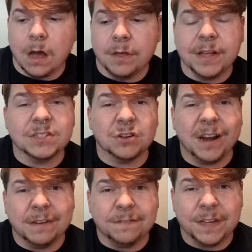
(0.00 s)
That's a
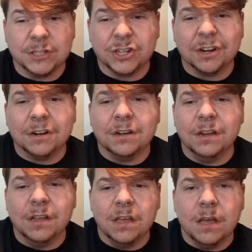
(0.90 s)
great feature
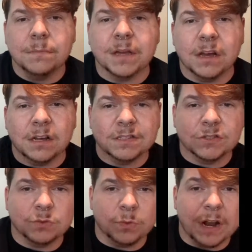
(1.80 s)
because
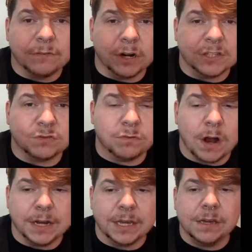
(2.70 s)
whenever it's
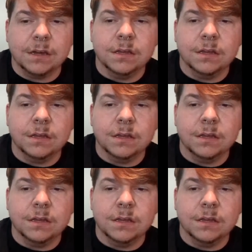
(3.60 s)
running,